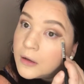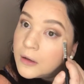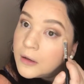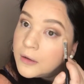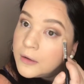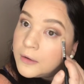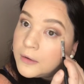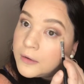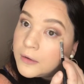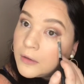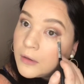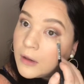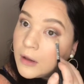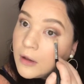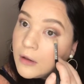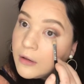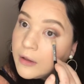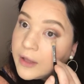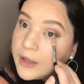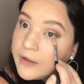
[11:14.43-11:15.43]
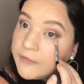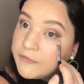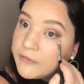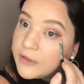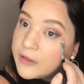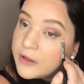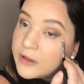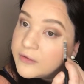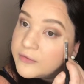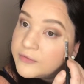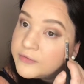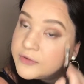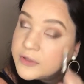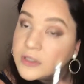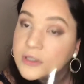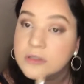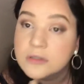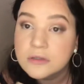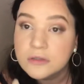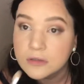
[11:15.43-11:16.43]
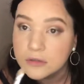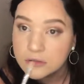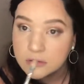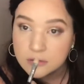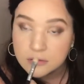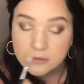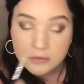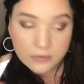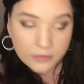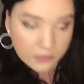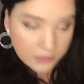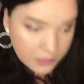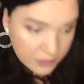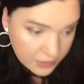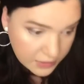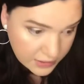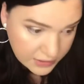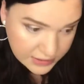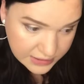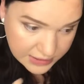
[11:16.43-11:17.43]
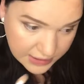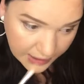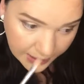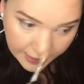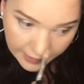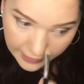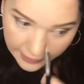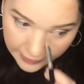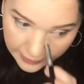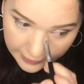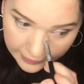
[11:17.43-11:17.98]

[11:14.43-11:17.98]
until all I have left is that.